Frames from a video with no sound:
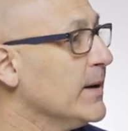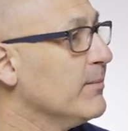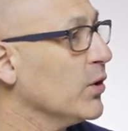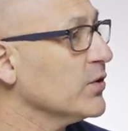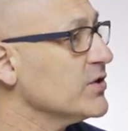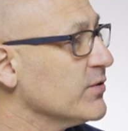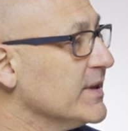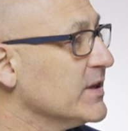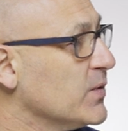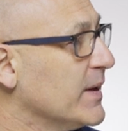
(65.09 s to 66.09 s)
monitor
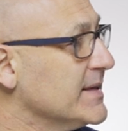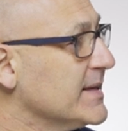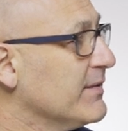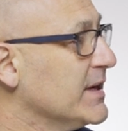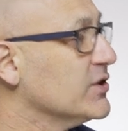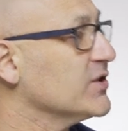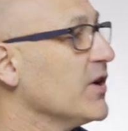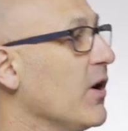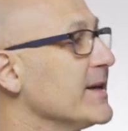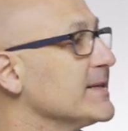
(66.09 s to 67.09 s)
in the 27-inch
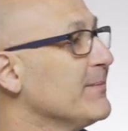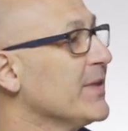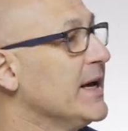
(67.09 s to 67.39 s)
size.